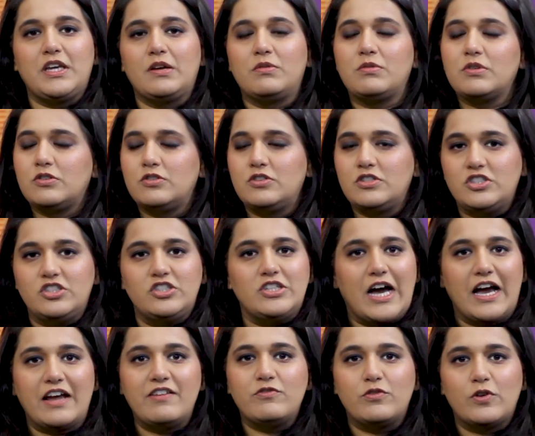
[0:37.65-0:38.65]
and we're going to
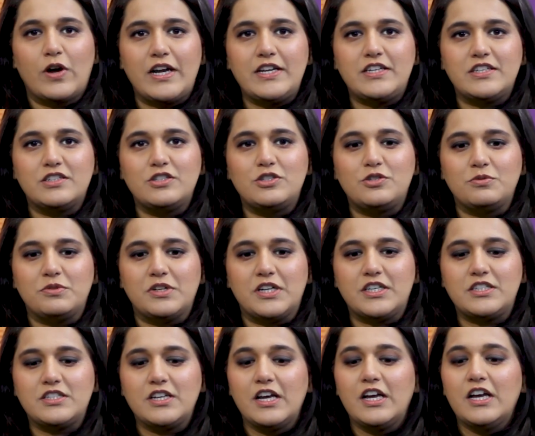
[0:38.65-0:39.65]
dive right into
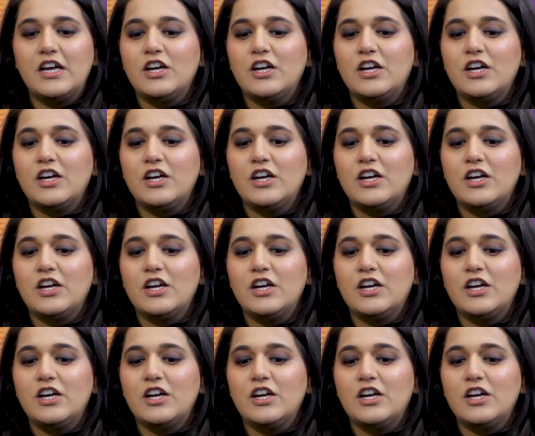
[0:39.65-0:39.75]
it.